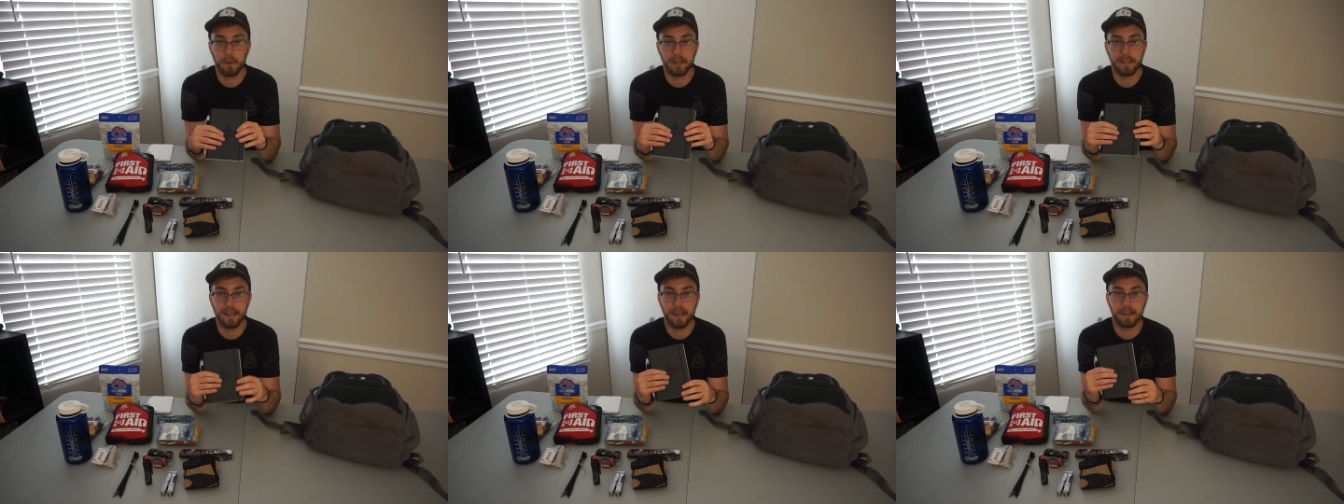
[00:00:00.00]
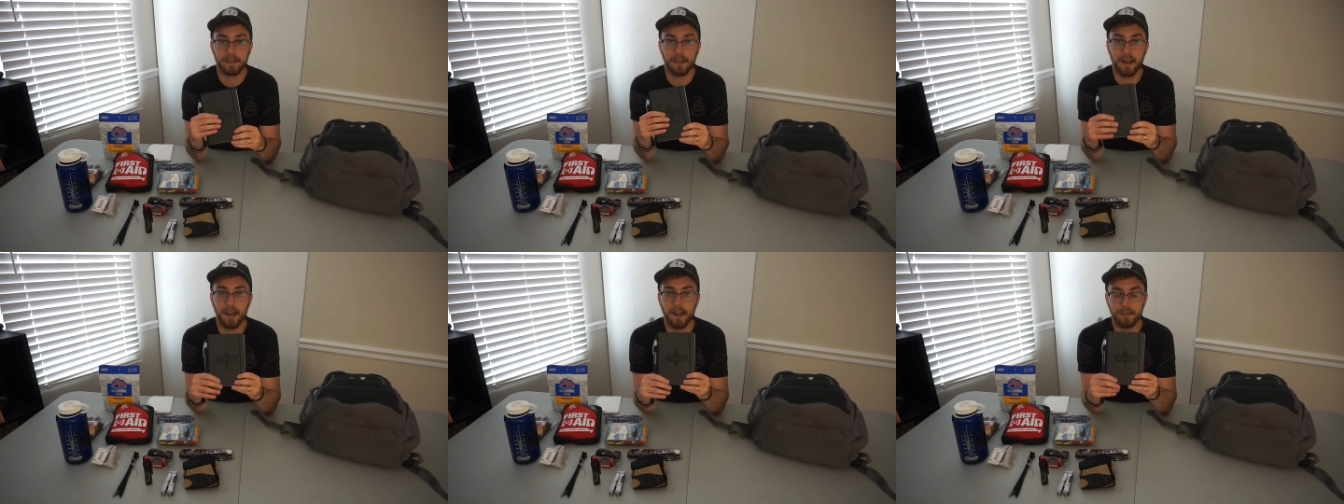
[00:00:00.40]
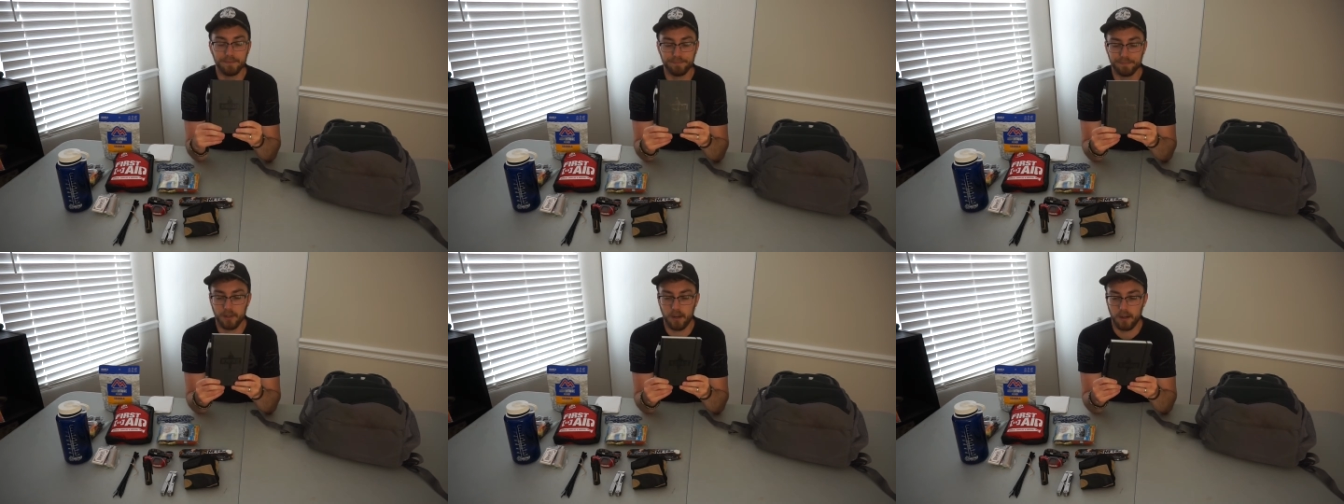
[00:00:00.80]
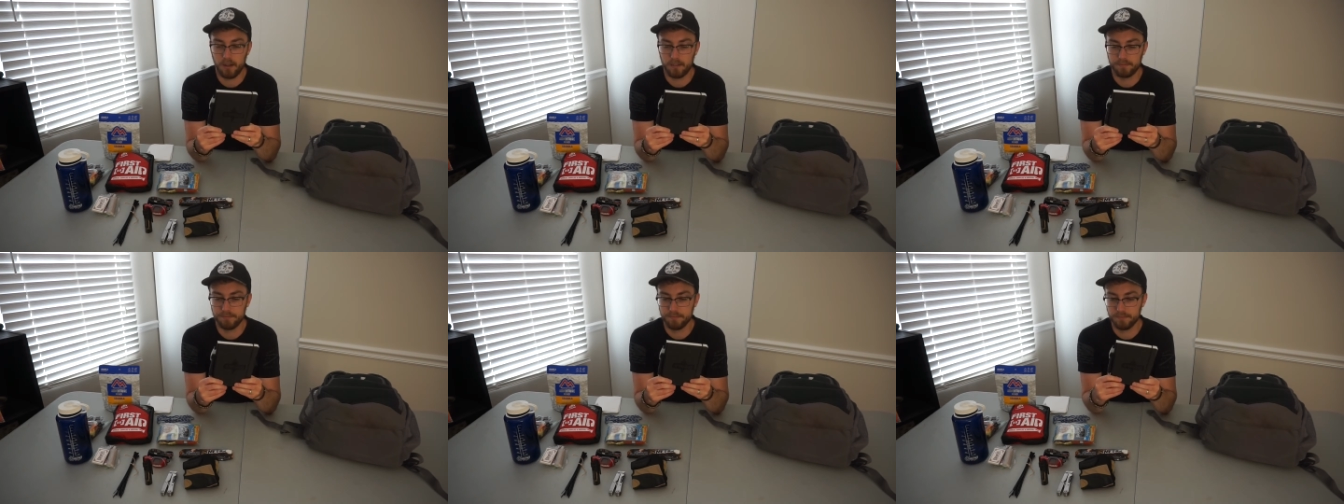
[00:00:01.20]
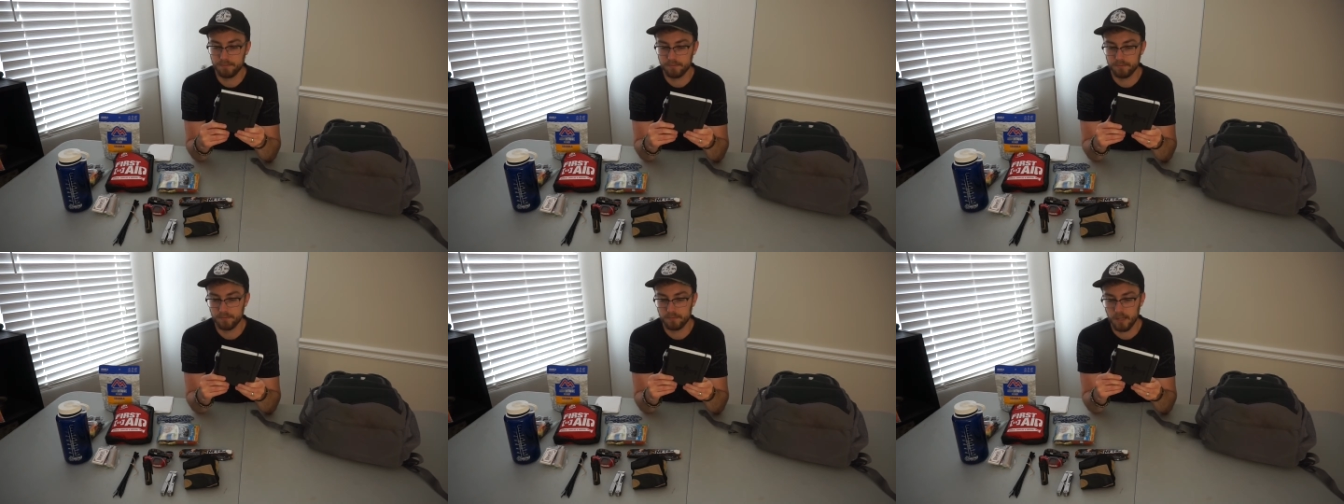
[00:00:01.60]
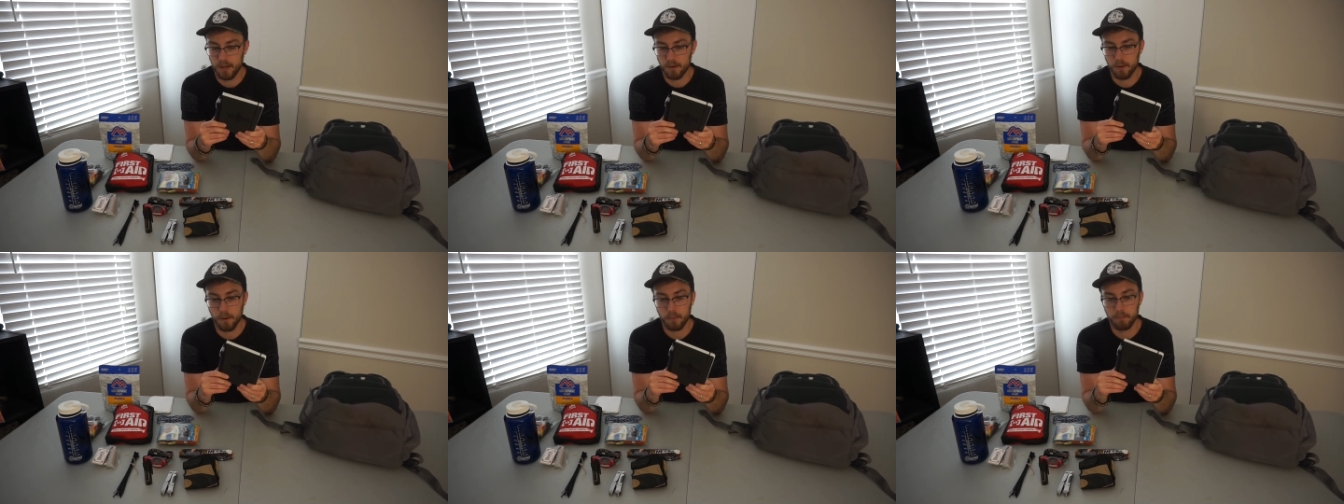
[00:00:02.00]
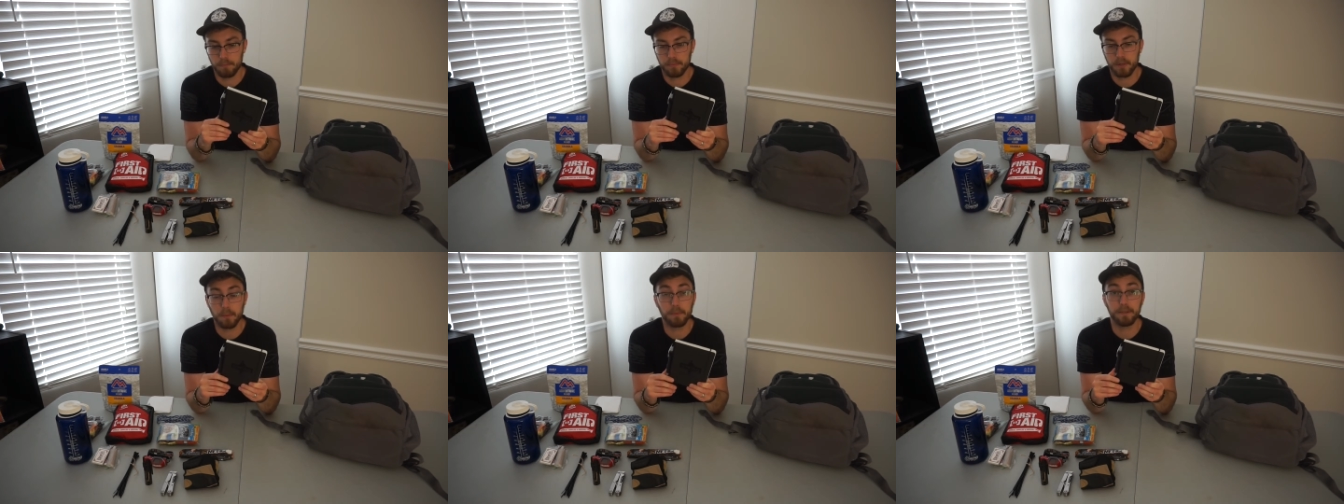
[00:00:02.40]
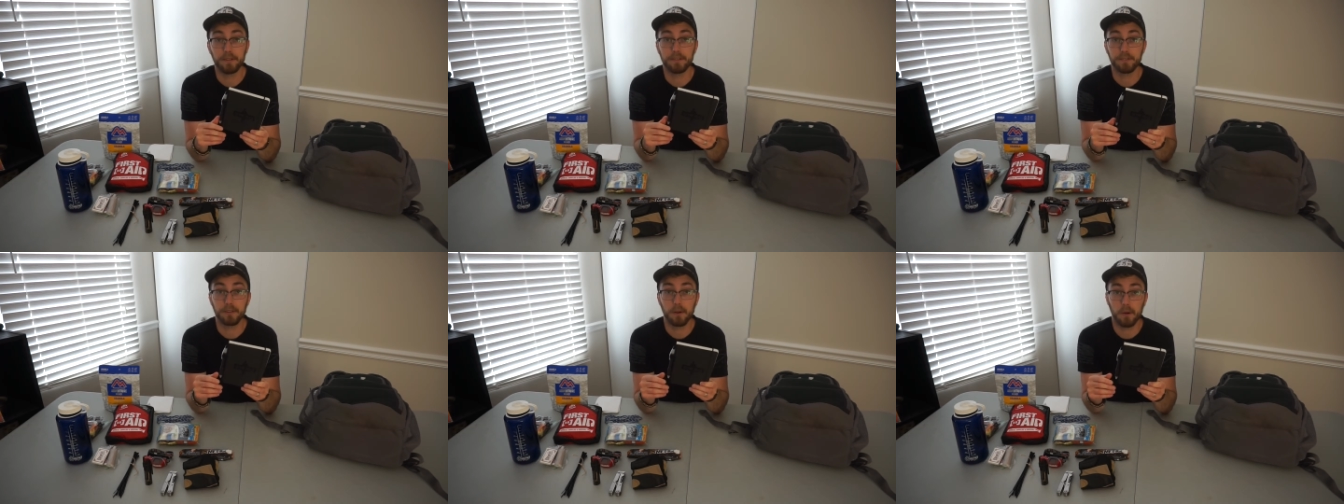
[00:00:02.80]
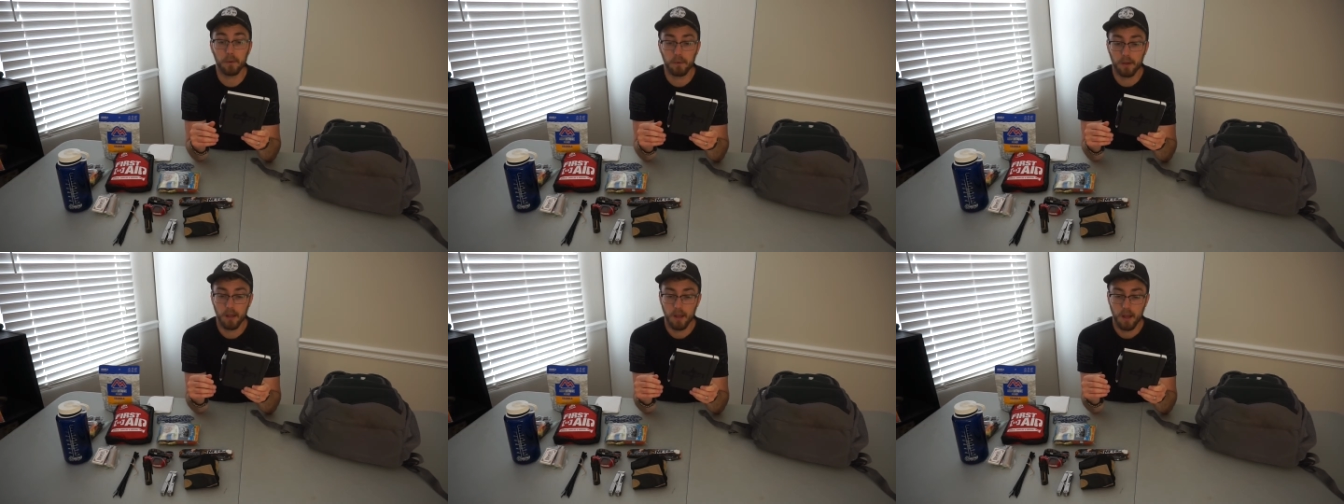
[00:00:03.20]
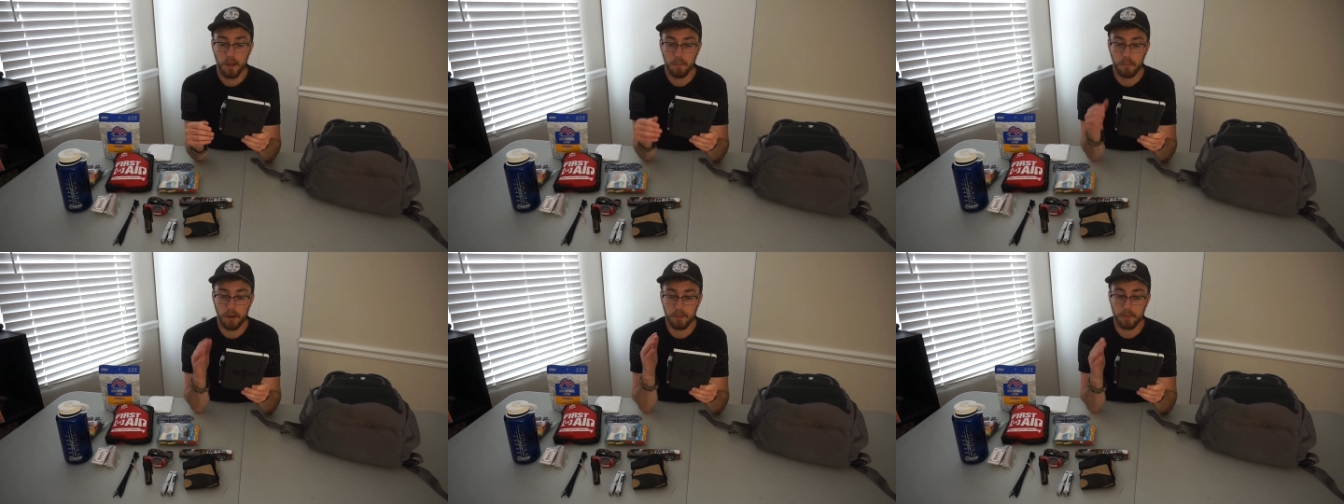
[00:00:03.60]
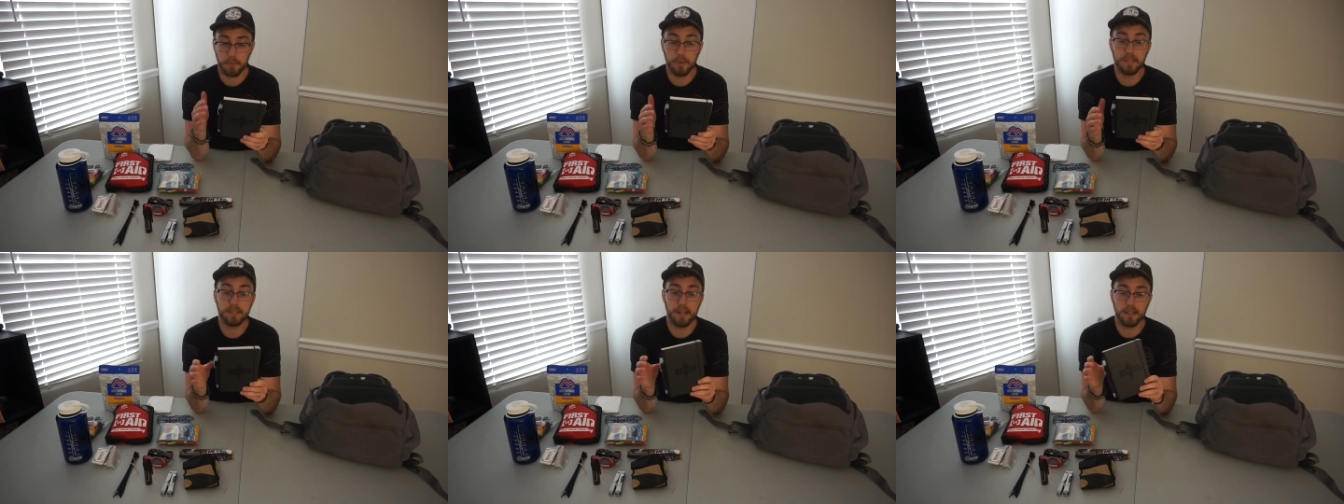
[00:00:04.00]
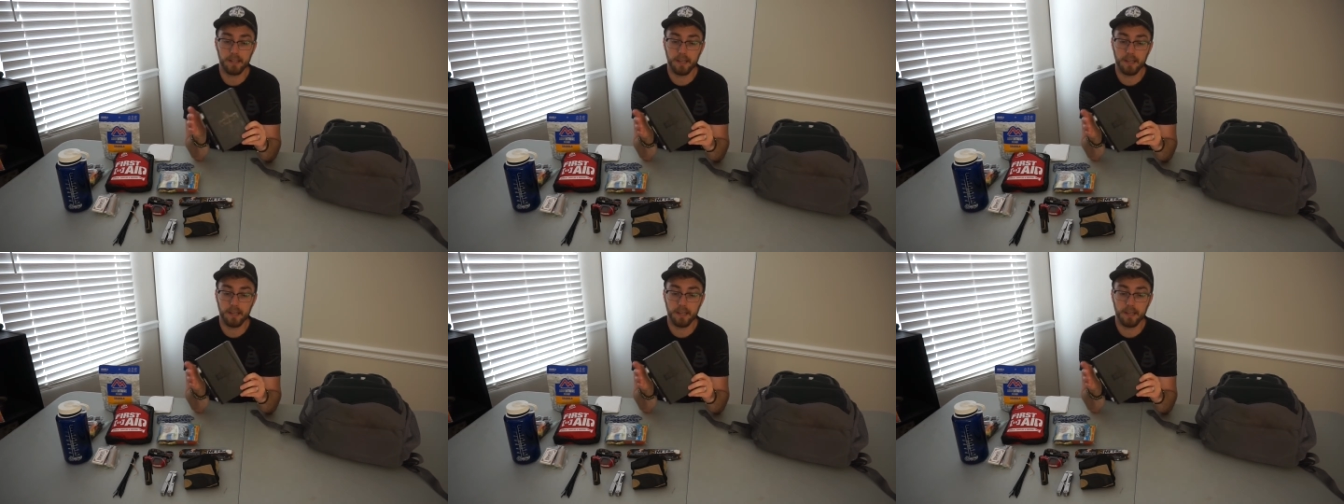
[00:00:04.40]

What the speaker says: my dad got, I don't know, a couple years ago. But the reason I